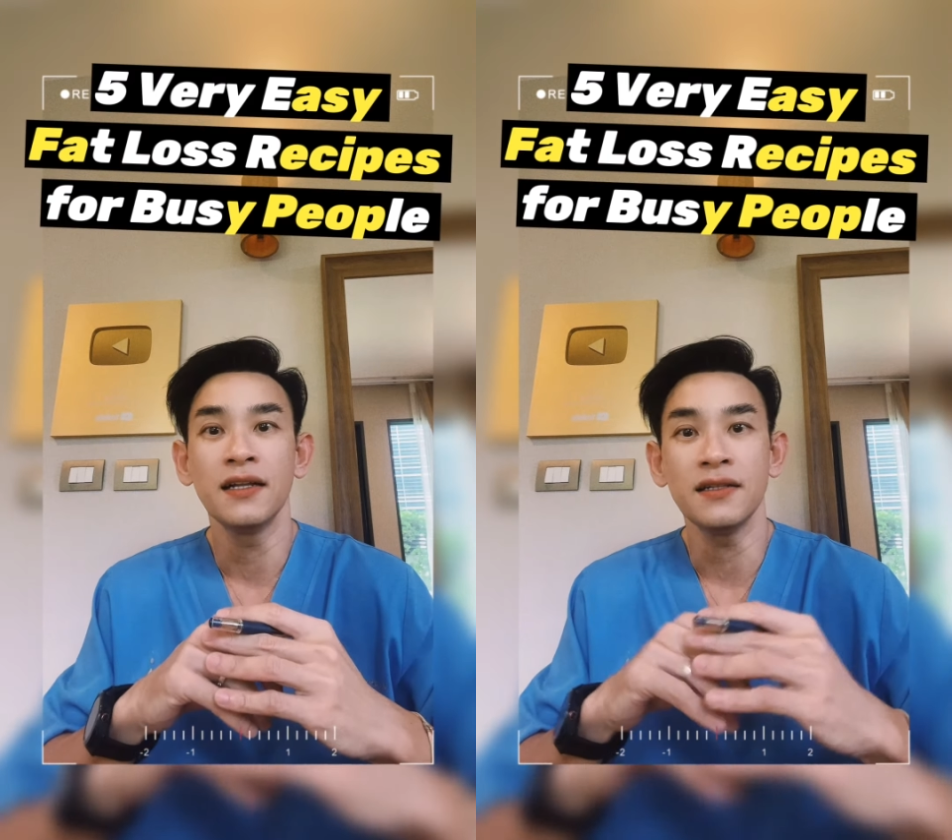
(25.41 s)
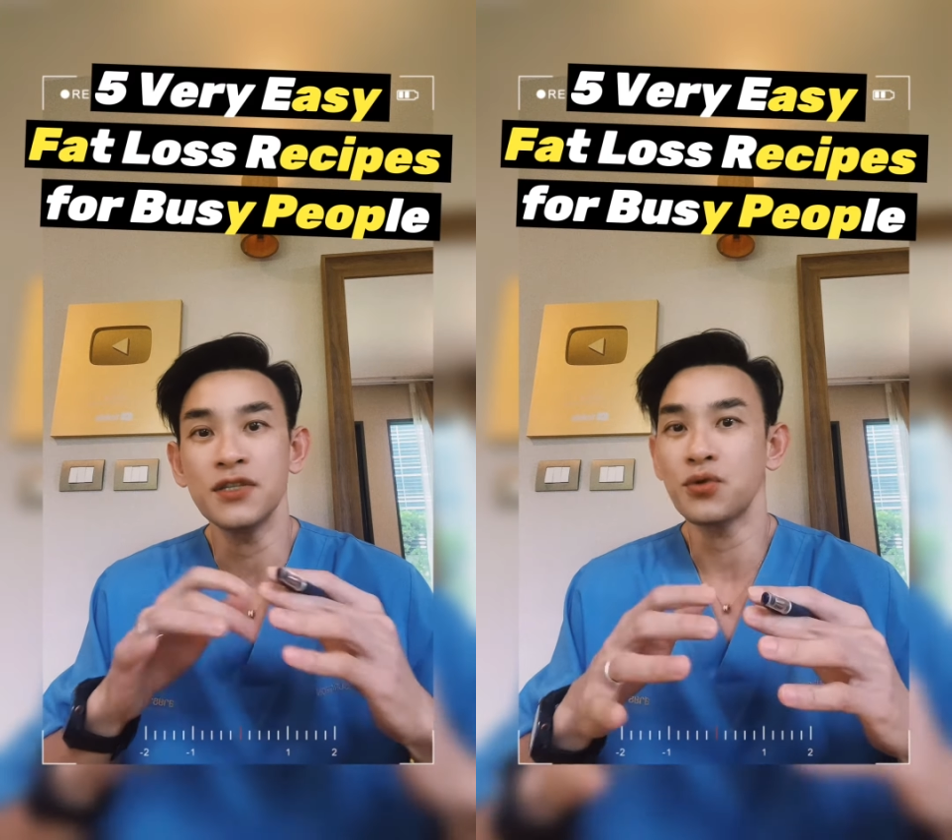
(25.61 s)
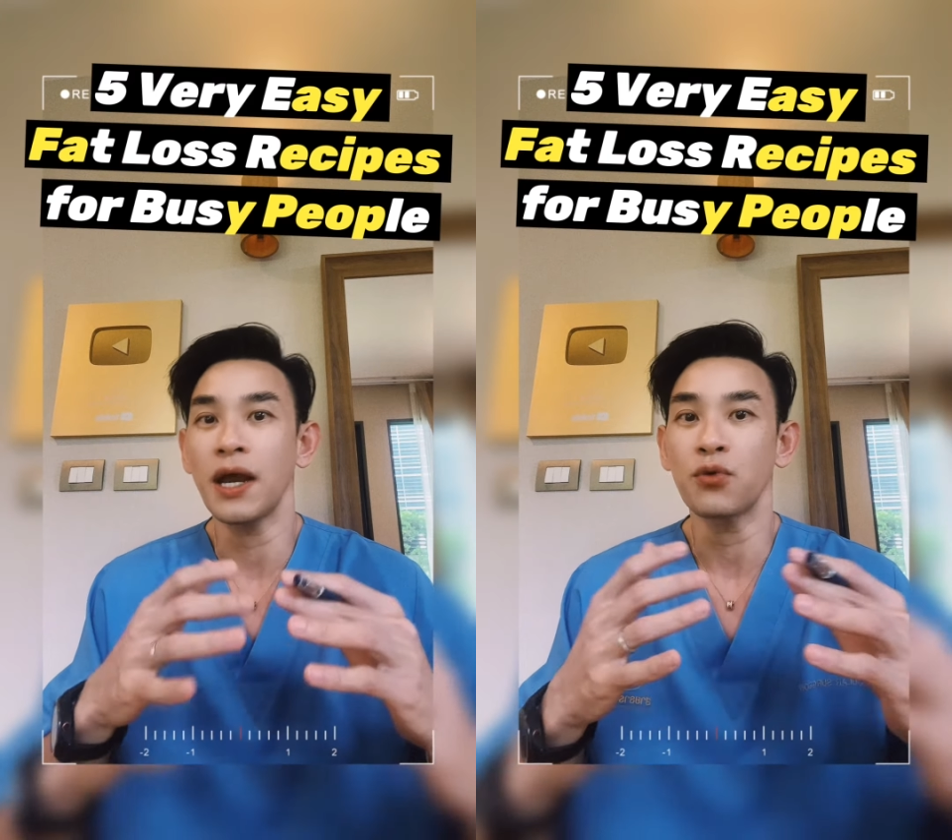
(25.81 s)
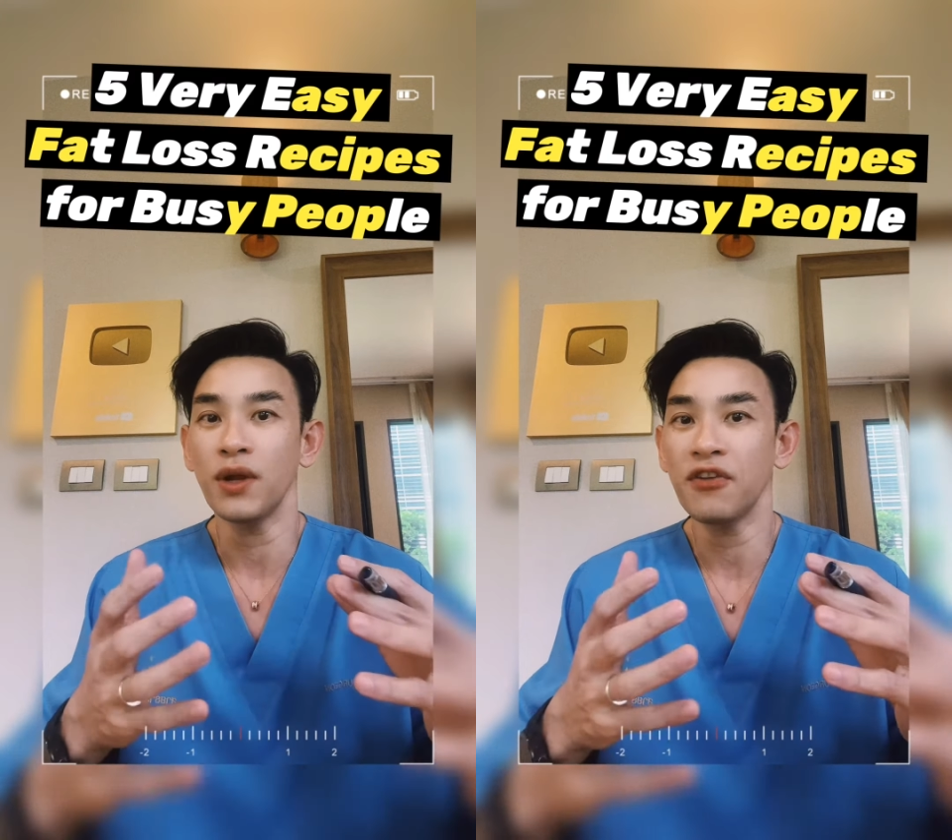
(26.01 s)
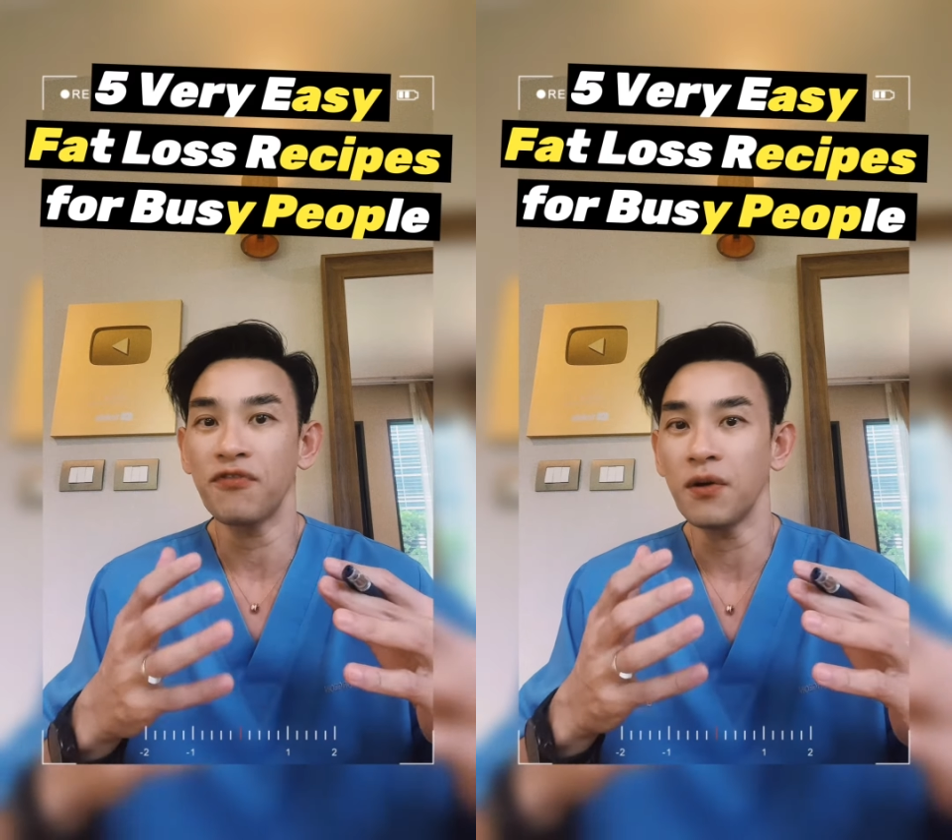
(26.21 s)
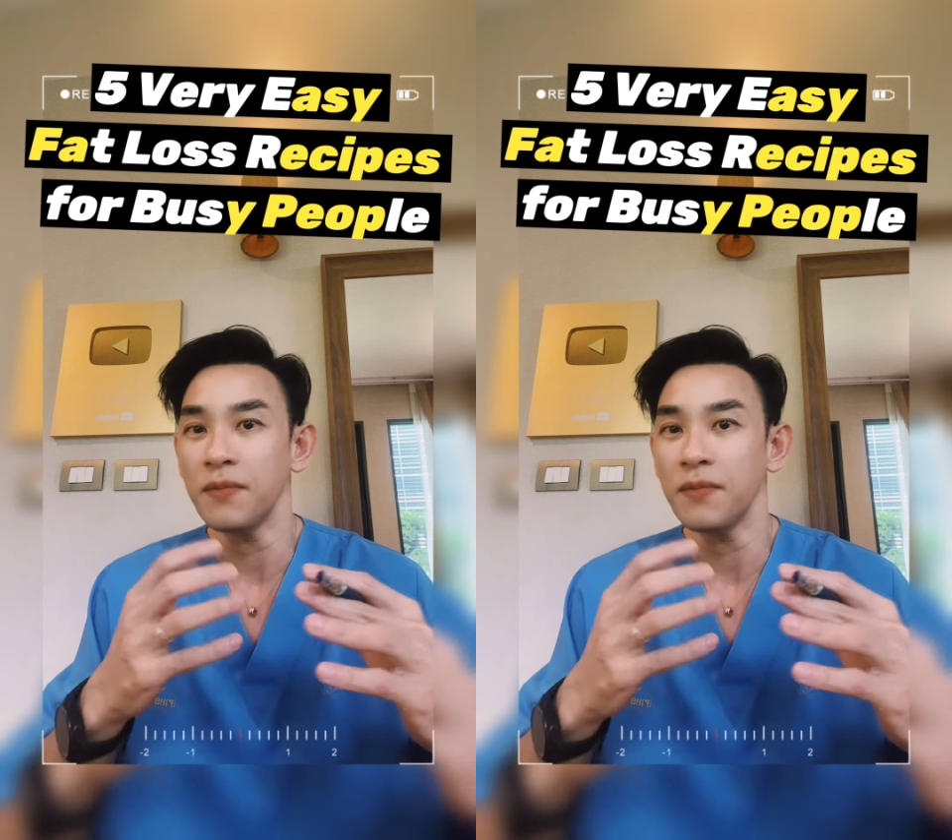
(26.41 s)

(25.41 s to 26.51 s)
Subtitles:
These are great for